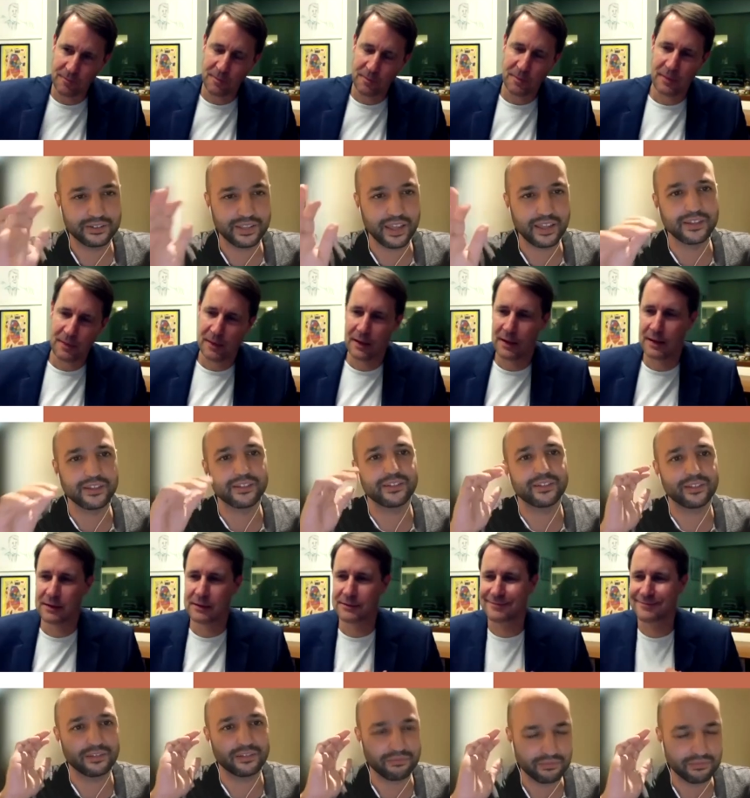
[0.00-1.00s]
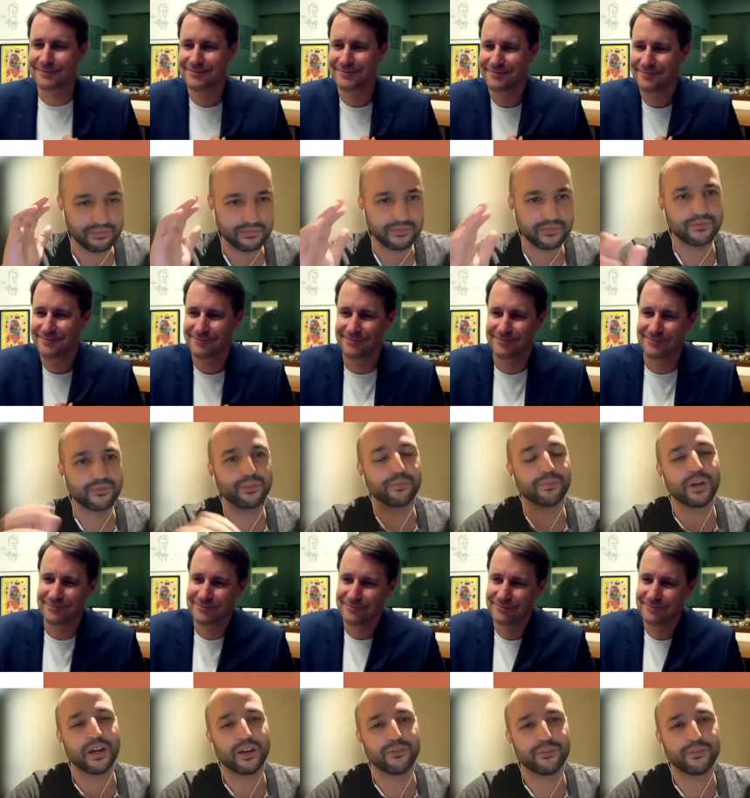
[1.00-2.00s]
Speaker 1: tennis, fo-
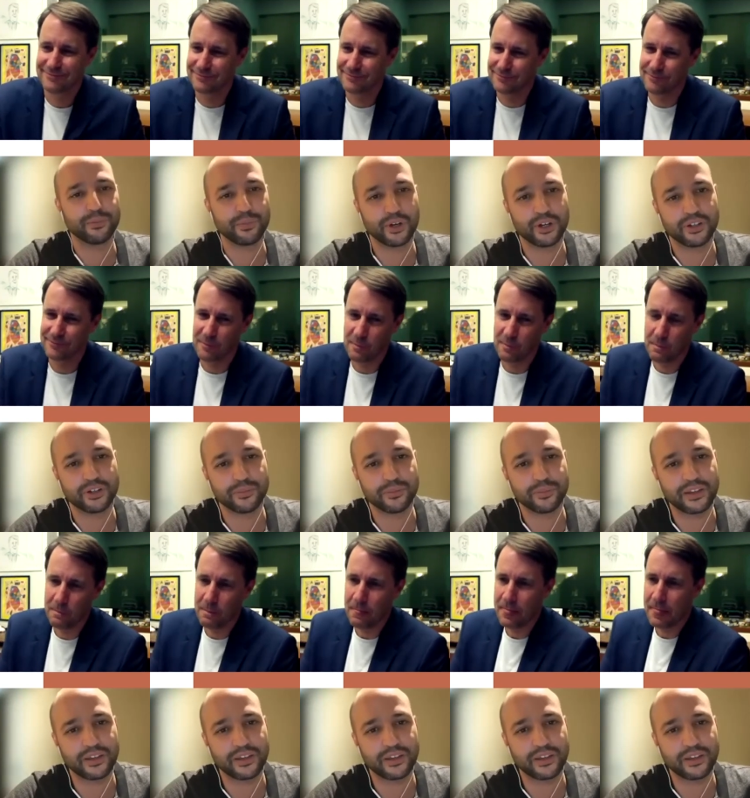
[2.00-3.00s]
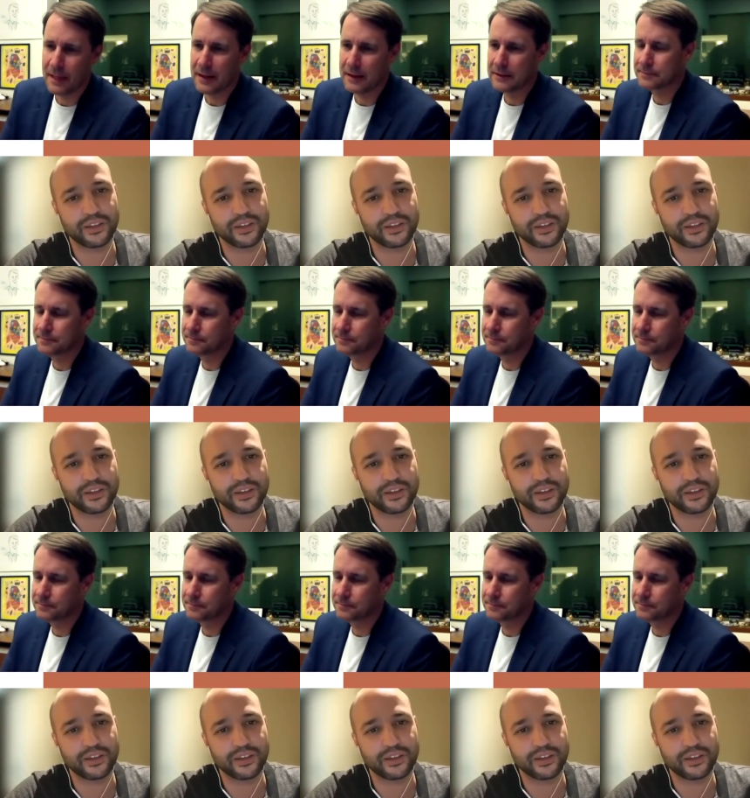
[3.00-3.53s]
uh, football, basketball,